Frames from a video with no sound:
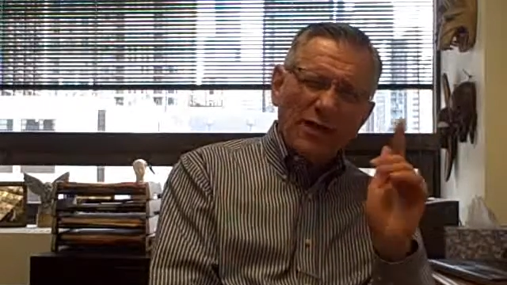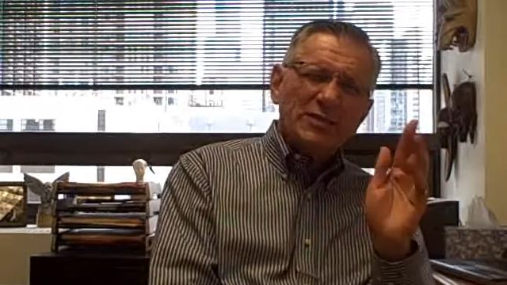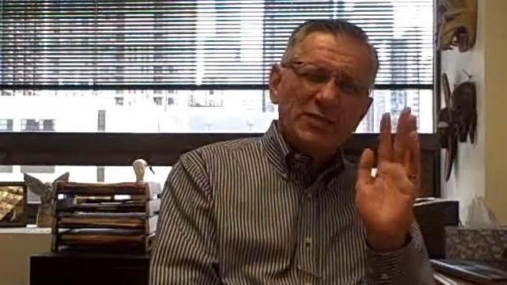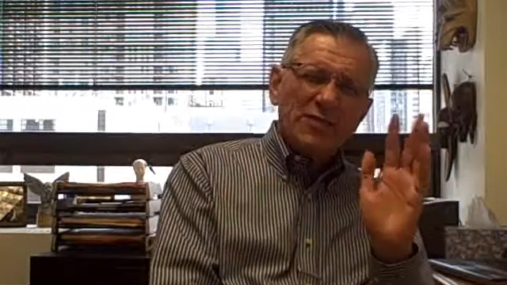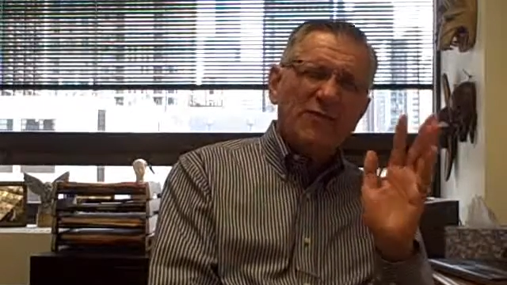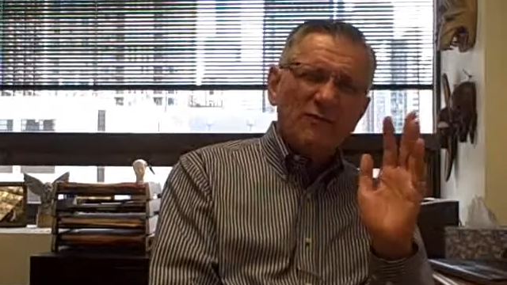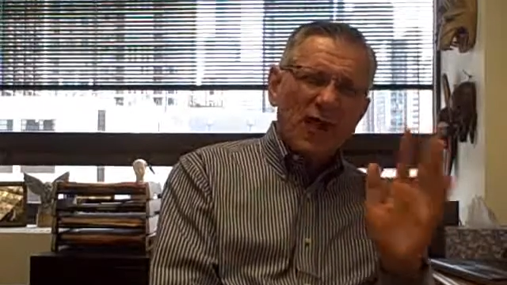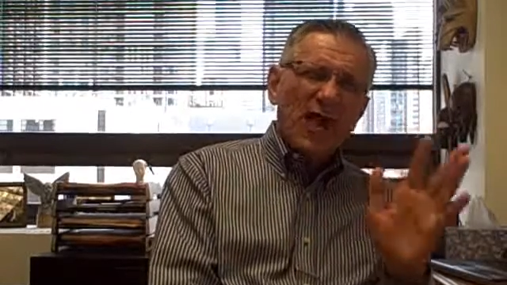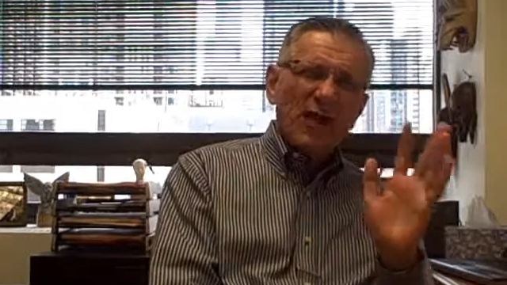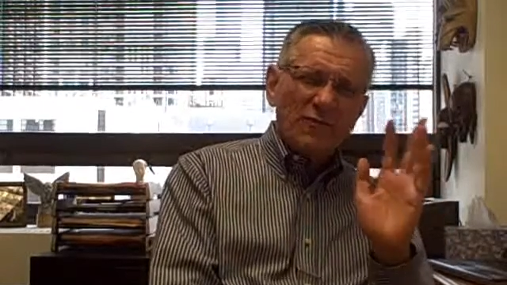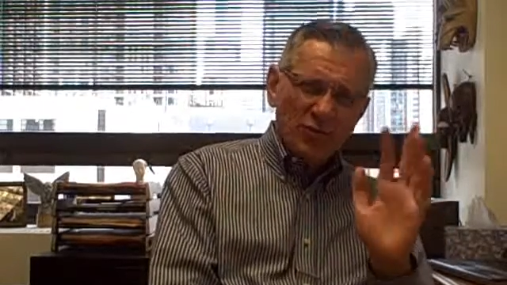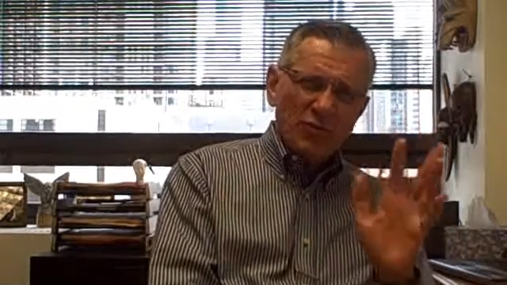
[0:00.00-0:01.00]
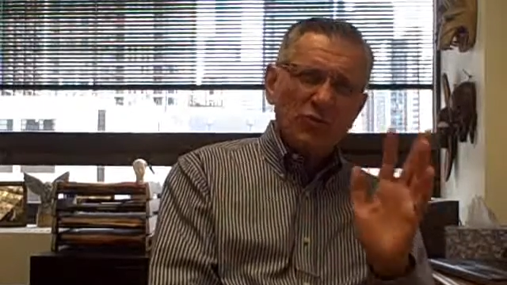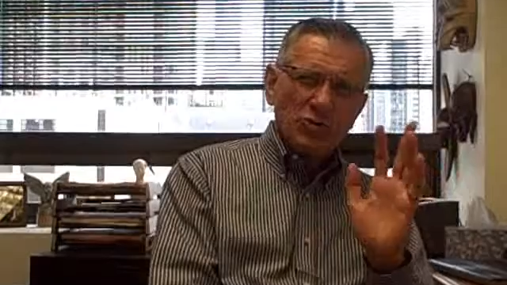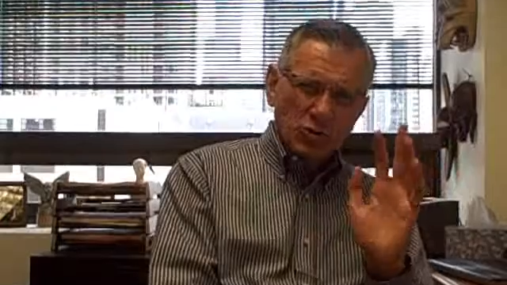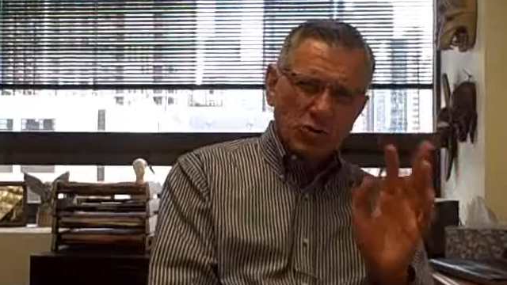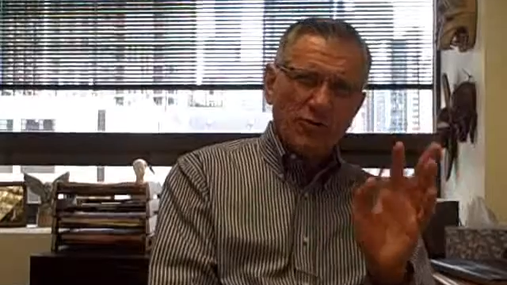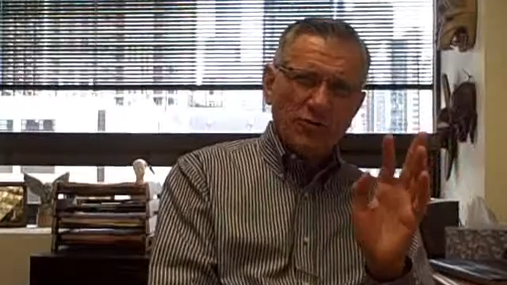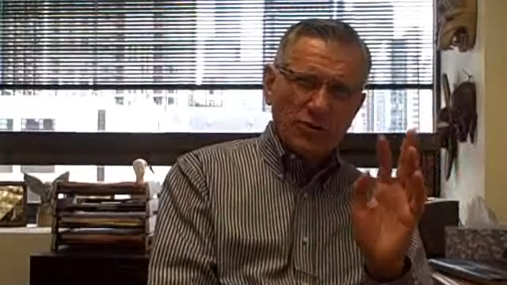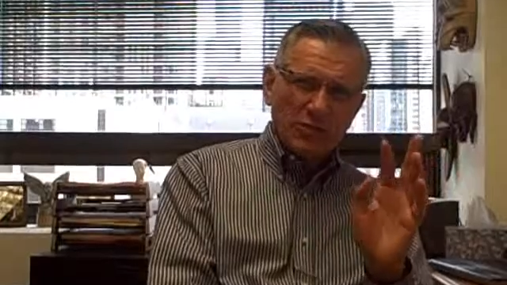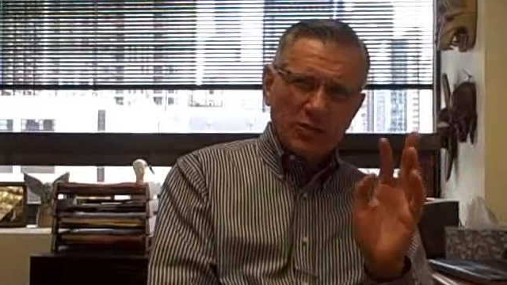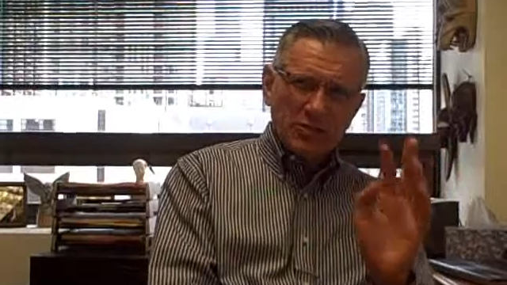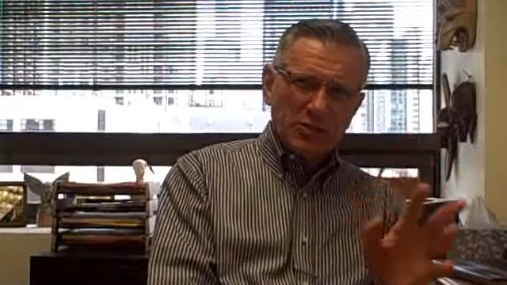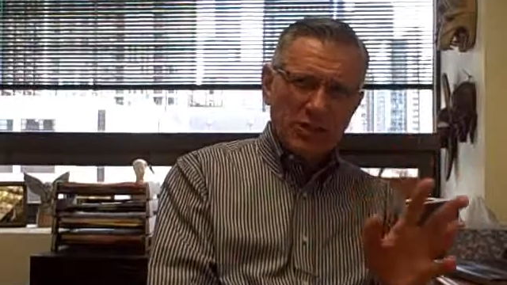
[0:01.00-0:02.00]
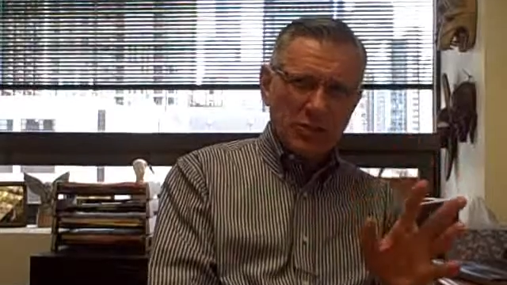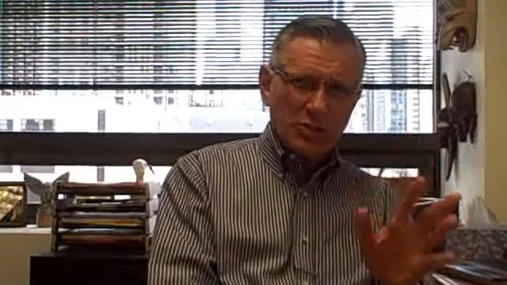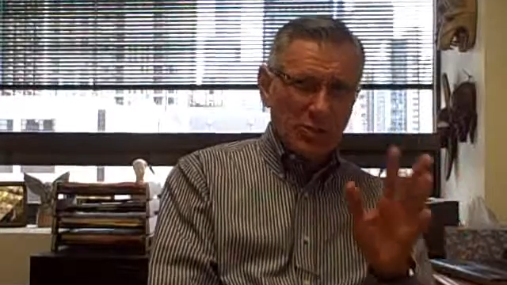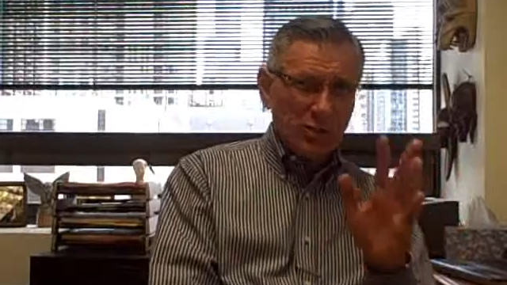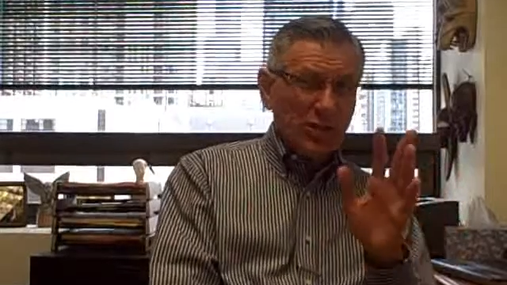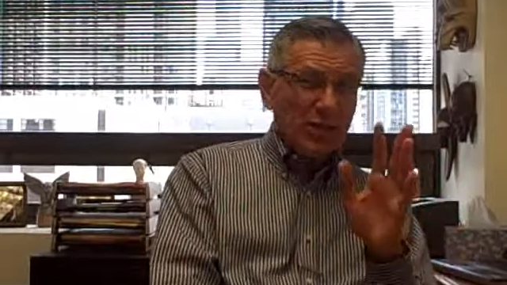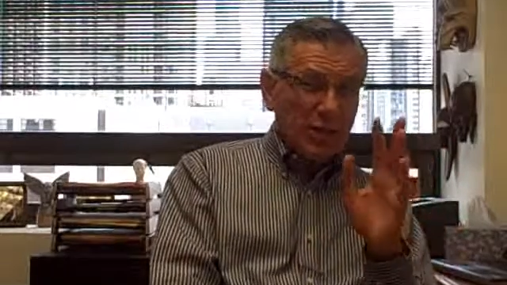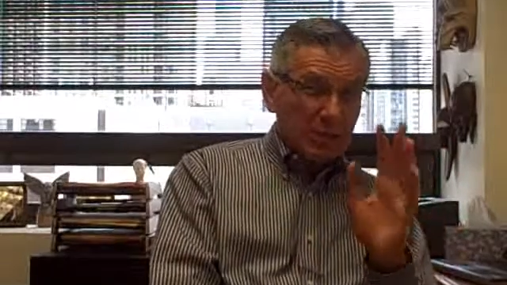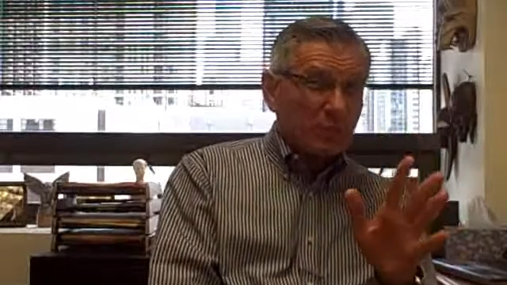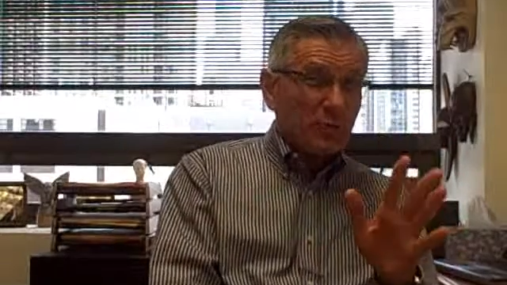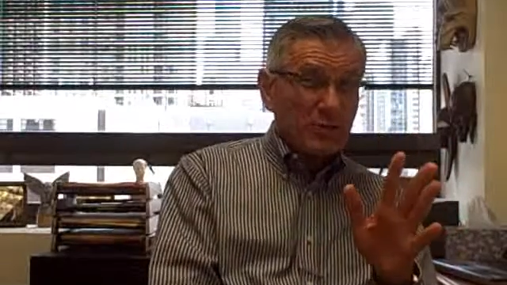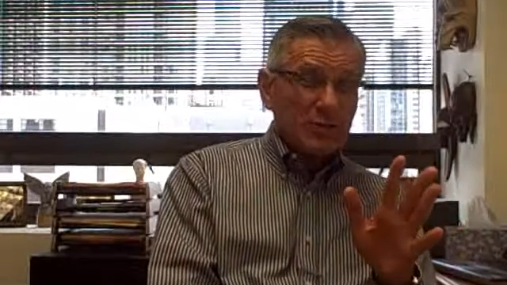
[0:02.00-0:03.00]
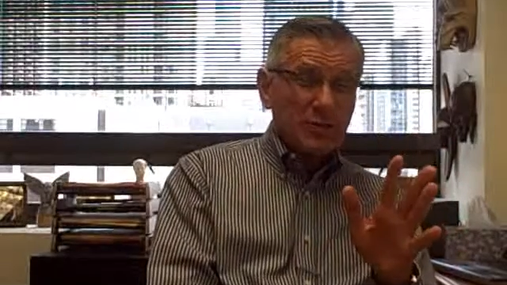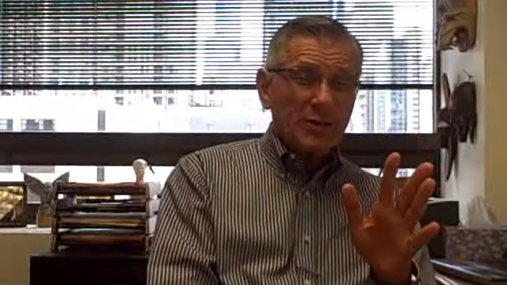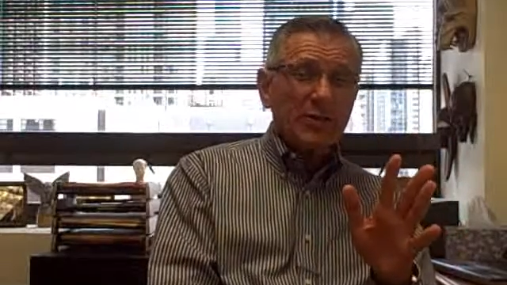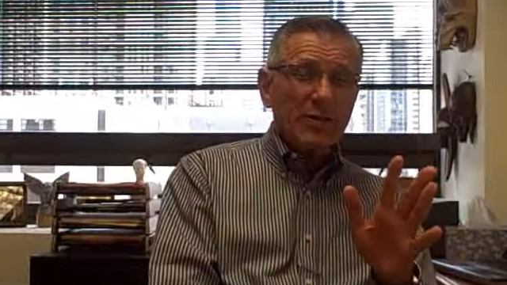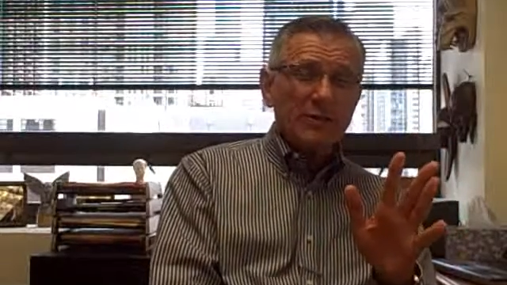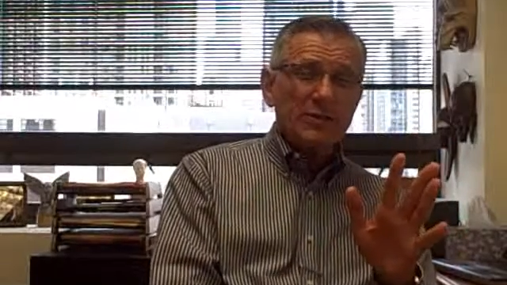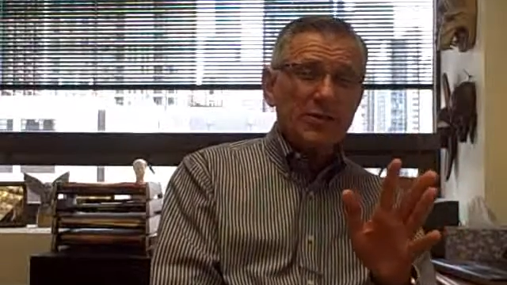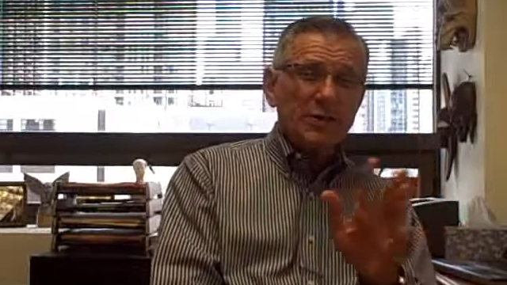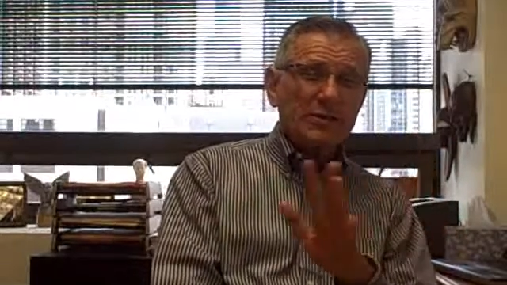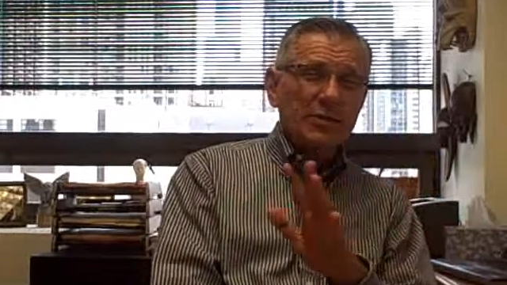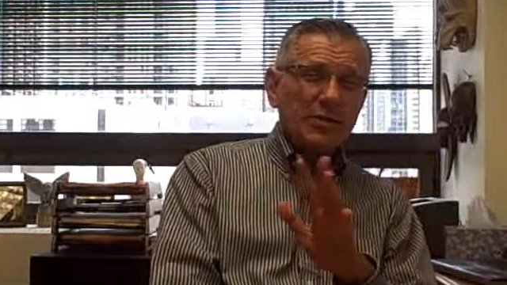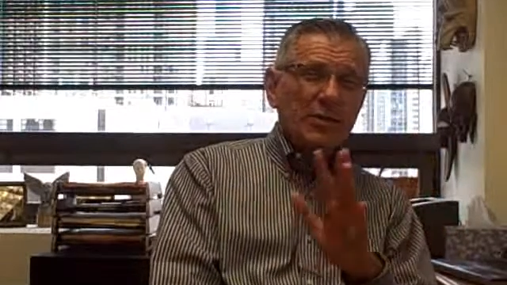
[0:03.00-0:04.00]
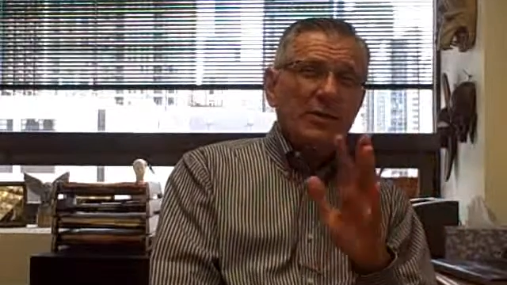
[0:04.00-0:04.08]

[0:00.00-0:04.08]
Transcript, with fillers: less than five years' service to this nation as President of the United States,